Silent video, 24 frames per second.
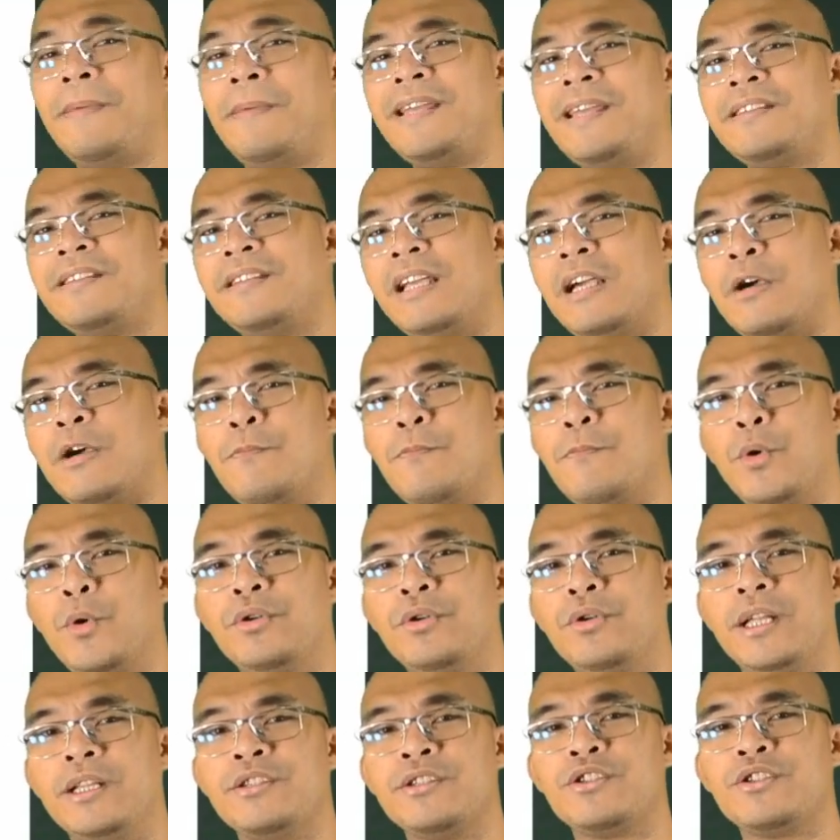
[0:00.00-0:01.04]
the basic
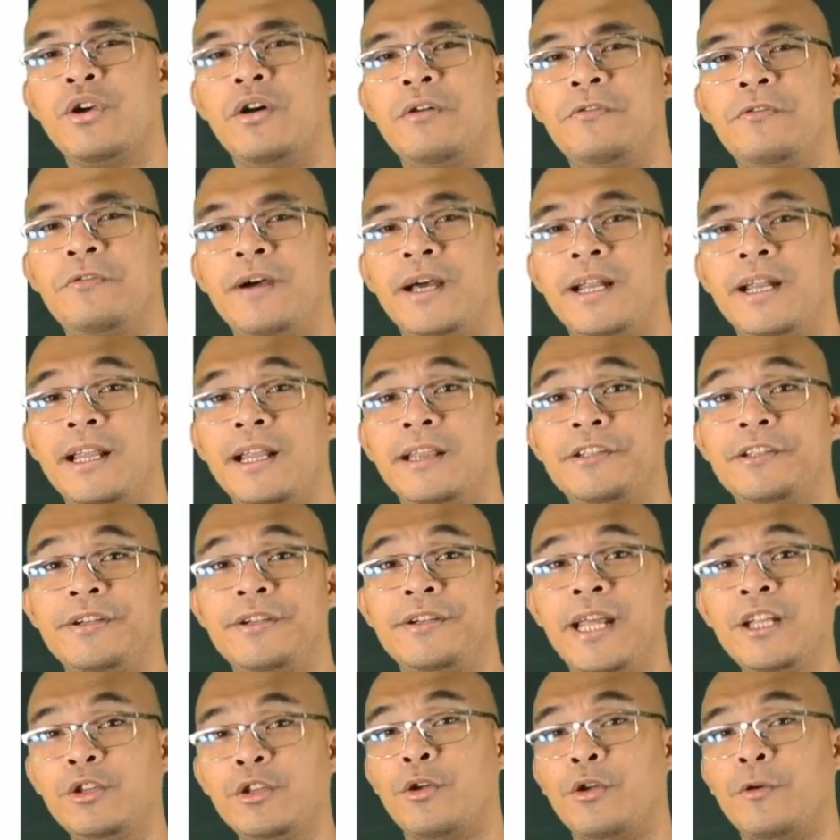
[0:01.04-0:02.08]
components of an
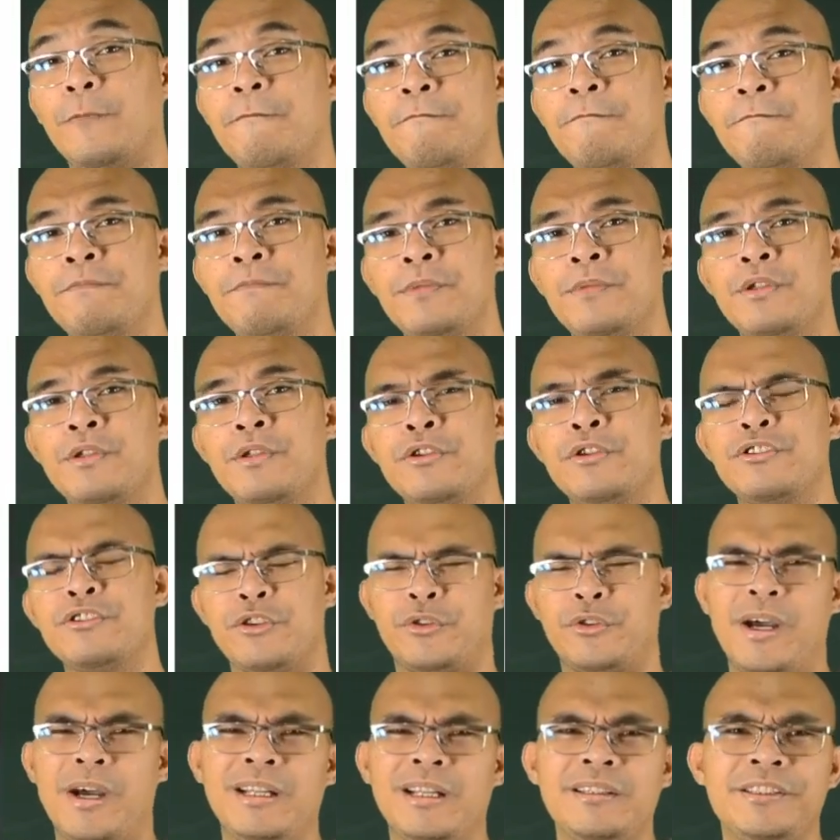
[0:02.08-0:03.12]
alternator.
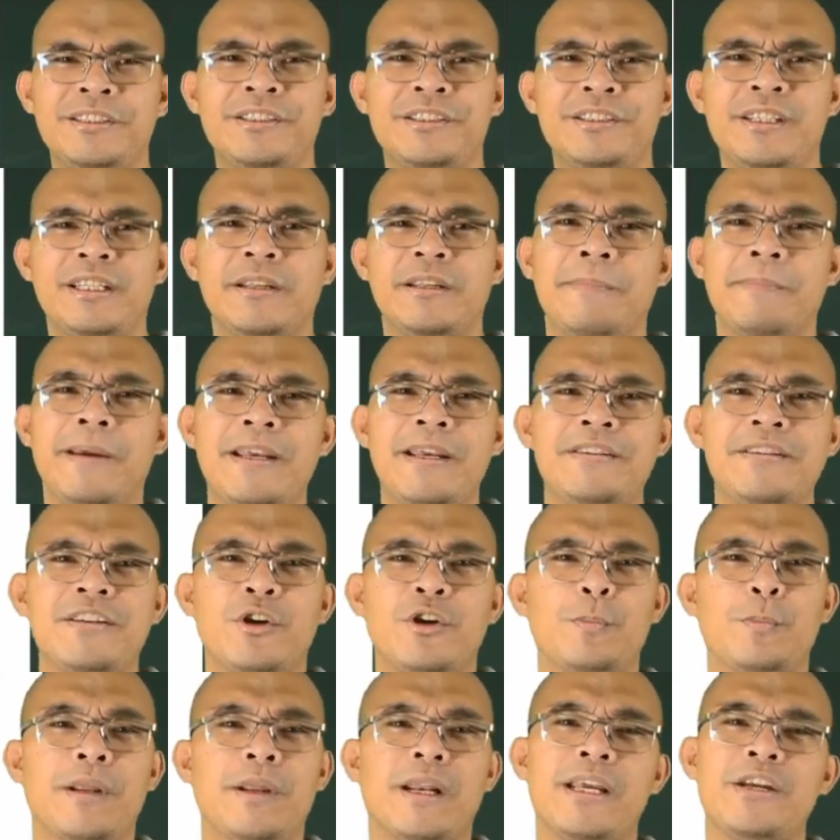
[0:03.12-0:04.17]
So to understand the
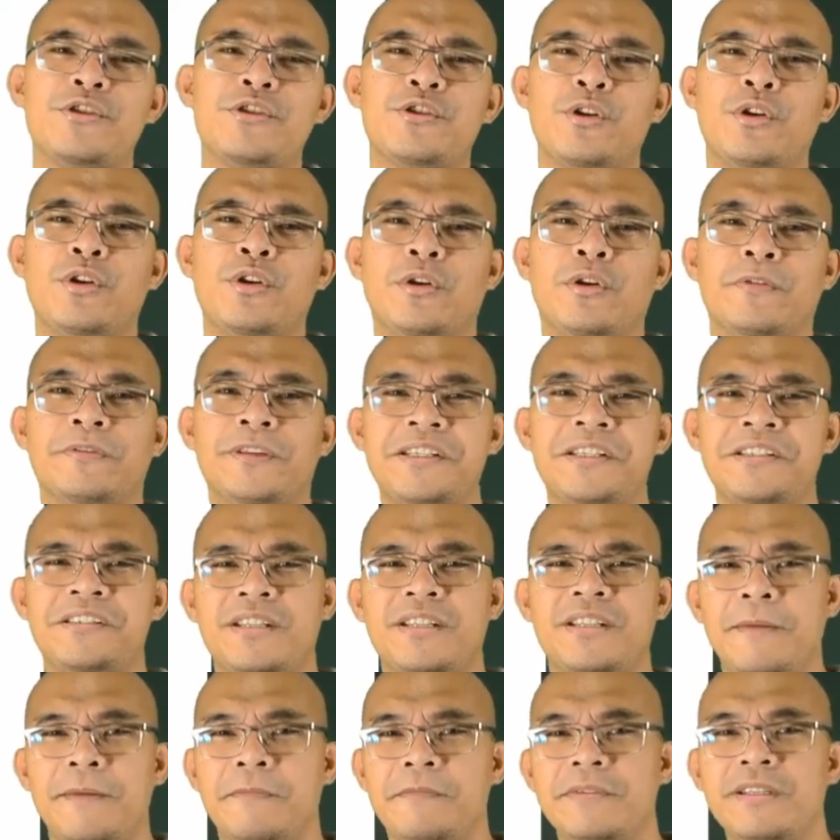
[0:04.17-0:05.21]
basic operation of this
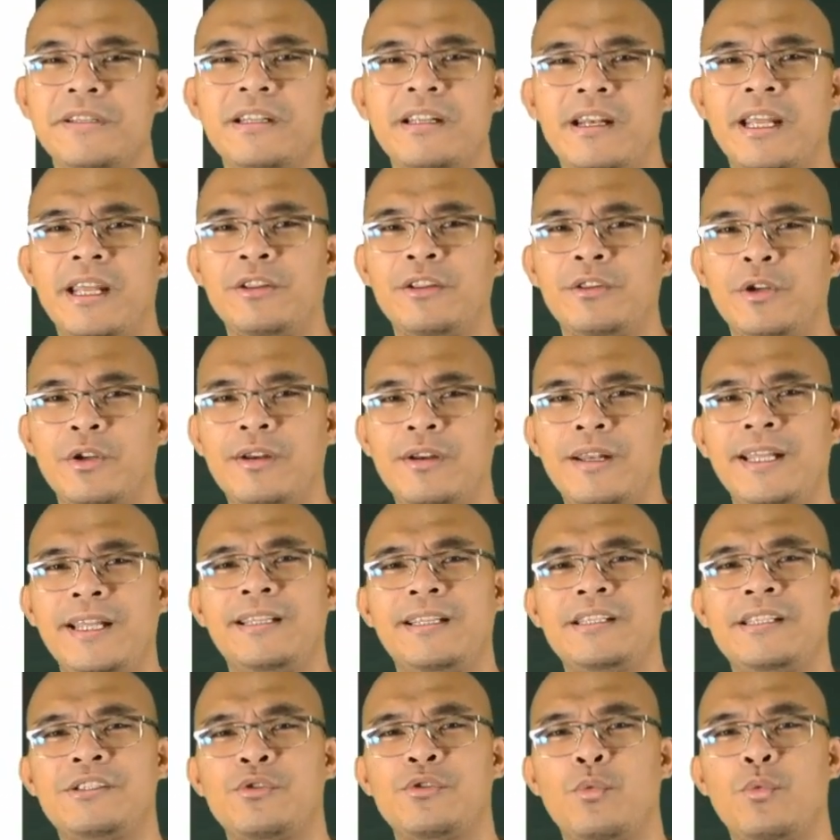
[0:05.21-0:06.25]
type of generator,
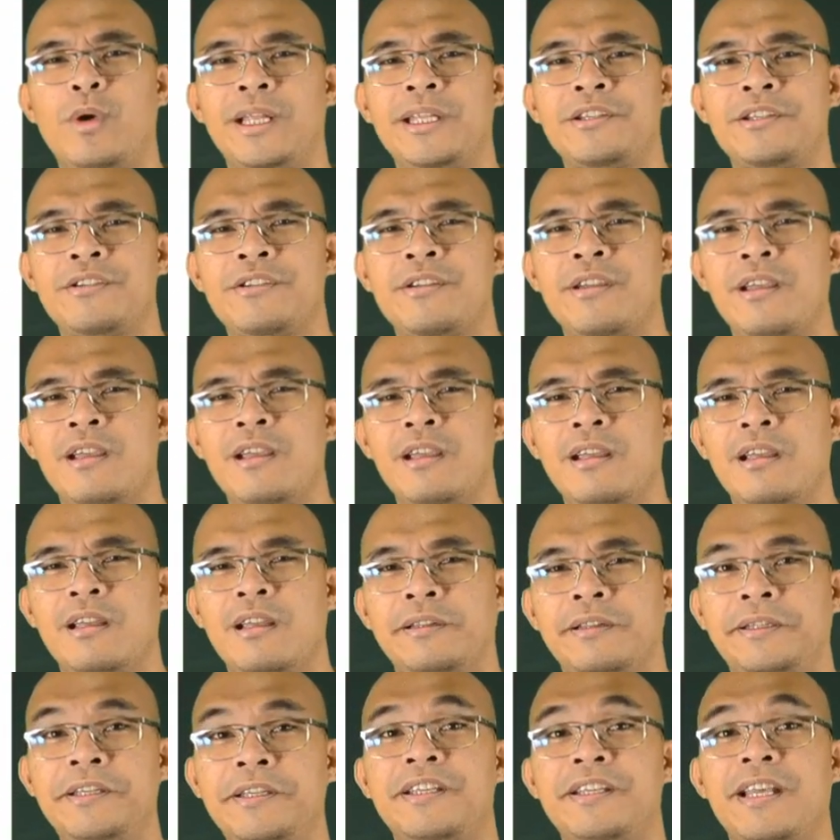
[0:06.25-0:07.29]
let us watch
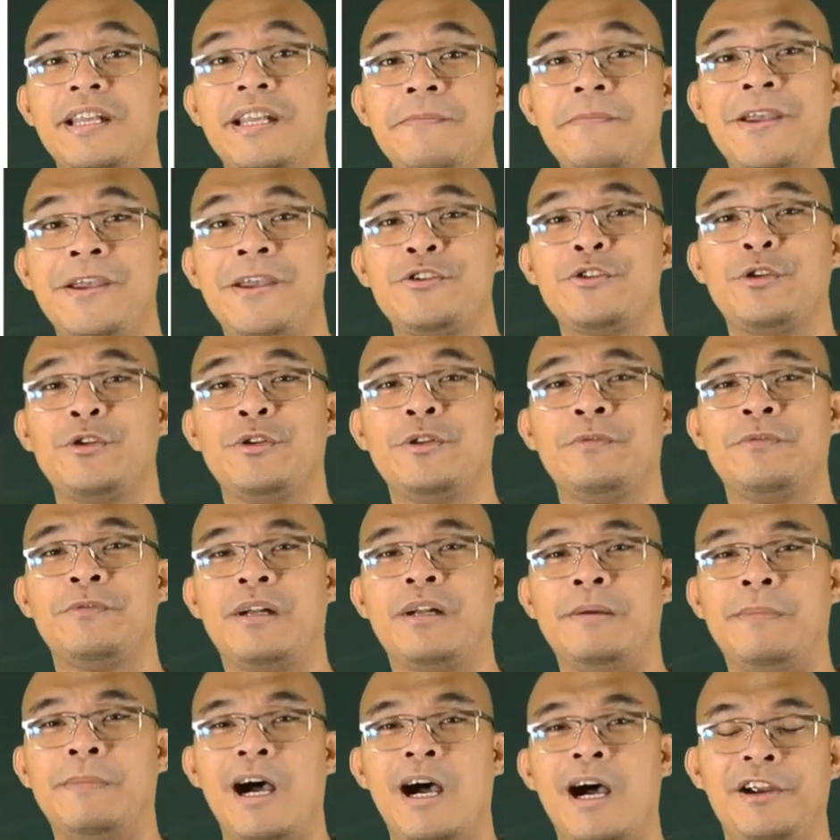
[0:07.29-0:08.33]
this animation
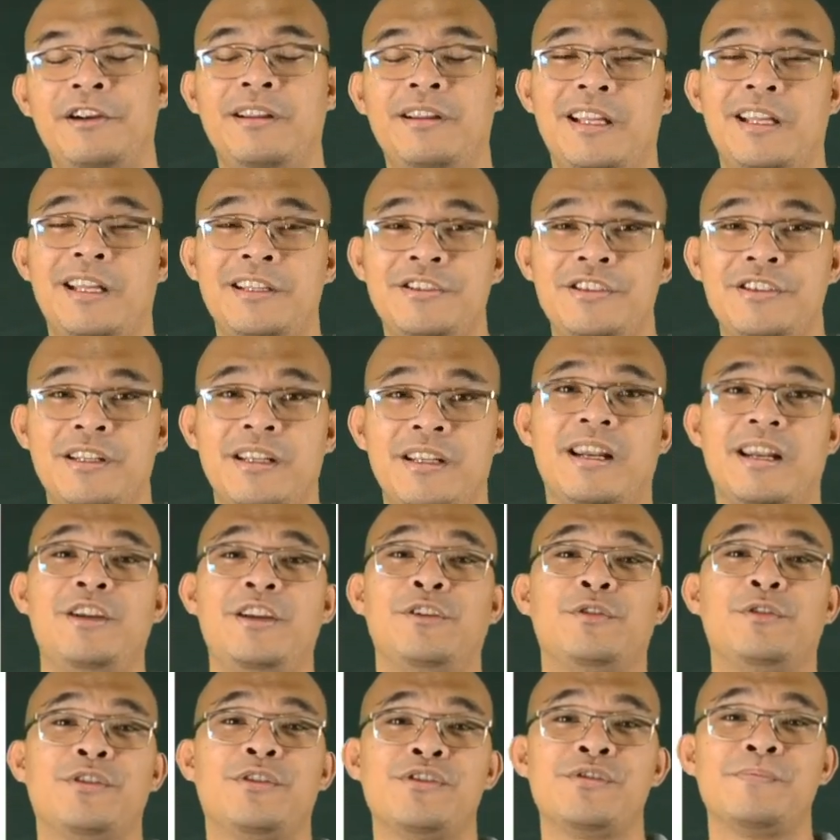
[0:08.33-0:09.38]
from Ireland
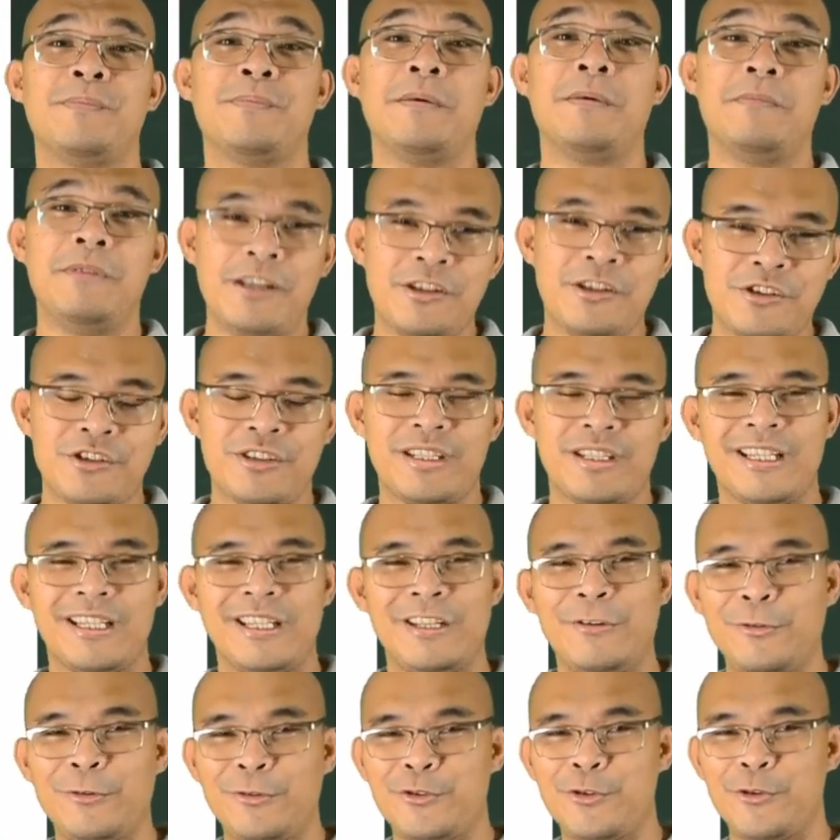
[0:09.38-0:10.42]
Generators published
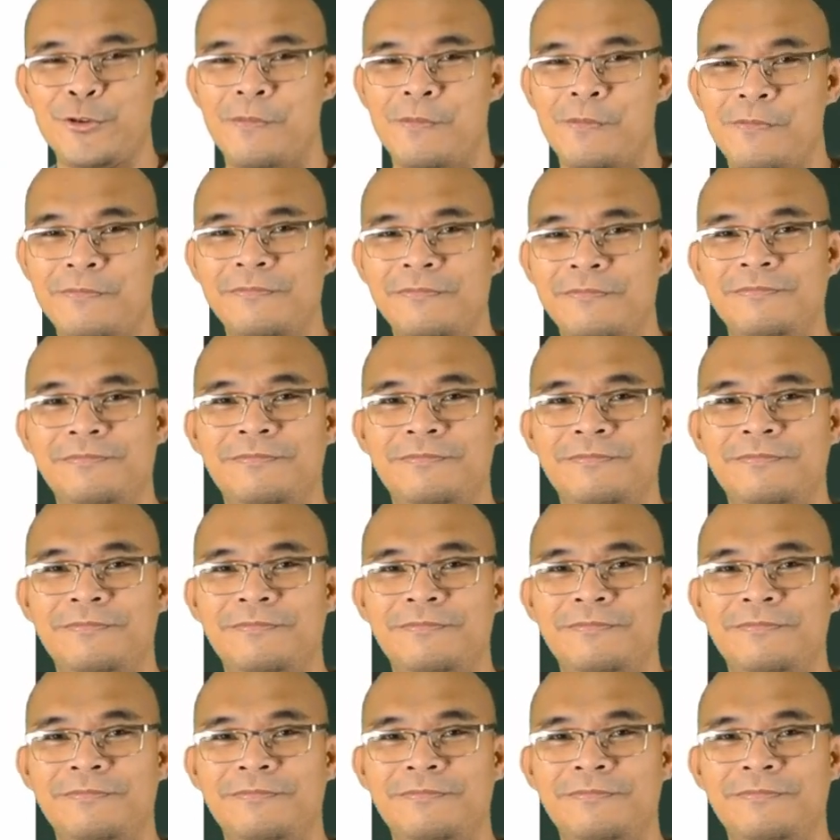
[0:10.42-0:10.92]
in YouTube.